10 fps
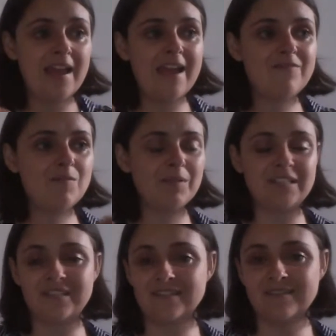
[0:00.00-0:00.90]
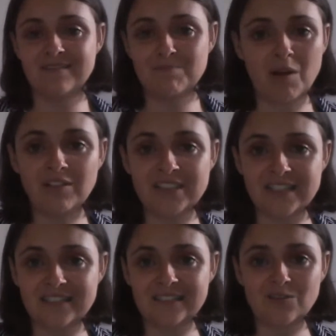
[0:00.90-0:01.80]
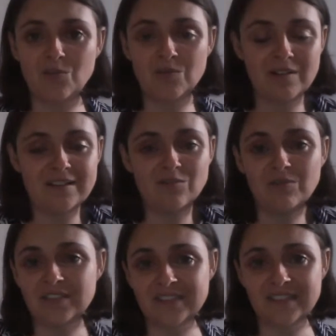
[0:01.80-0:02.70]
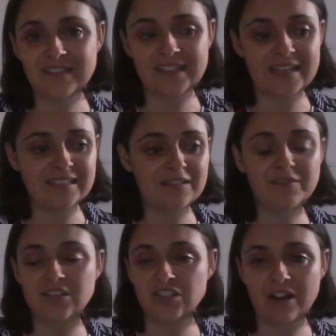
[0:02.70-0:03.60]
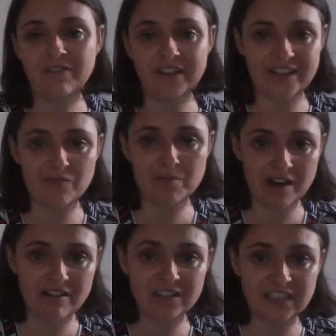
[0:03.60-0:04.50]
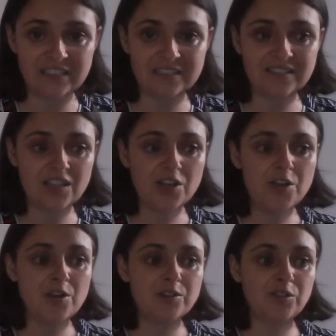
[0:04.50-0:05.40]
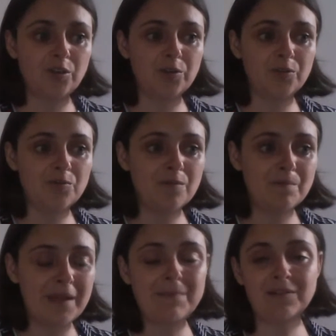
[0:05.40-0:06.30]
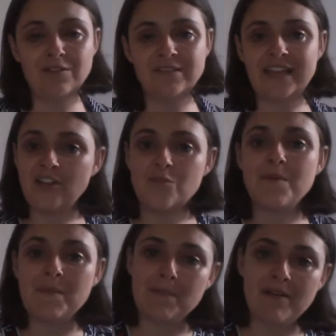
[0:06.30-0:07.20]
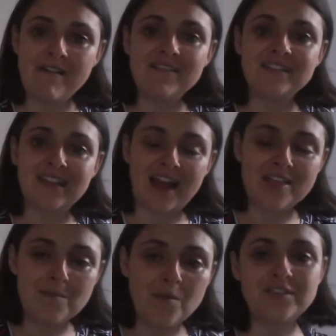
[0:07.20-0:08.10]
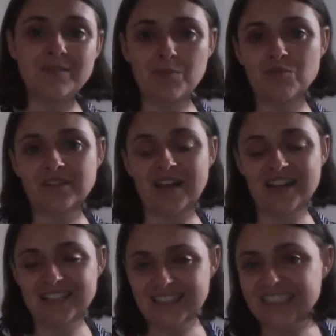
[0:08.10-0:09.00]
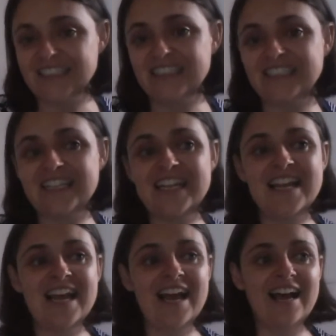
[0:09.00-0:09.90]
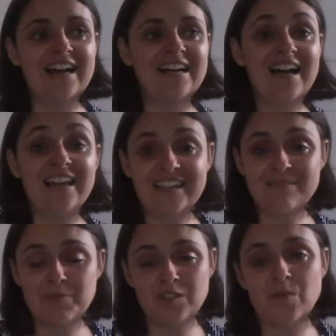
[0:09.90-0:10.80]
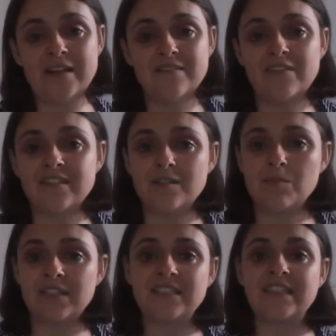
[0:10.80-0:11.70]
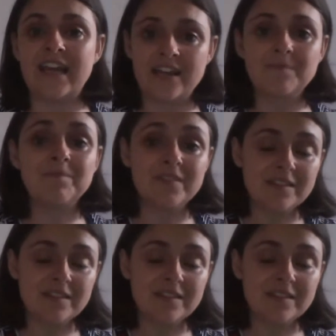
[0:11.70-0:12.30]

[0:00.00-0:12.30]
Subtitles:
Everybody's politics is all essentially a different shuffling of priorities. So people who say, no, but my priorities are the most important, I insist, are less persuasive than somebody saying,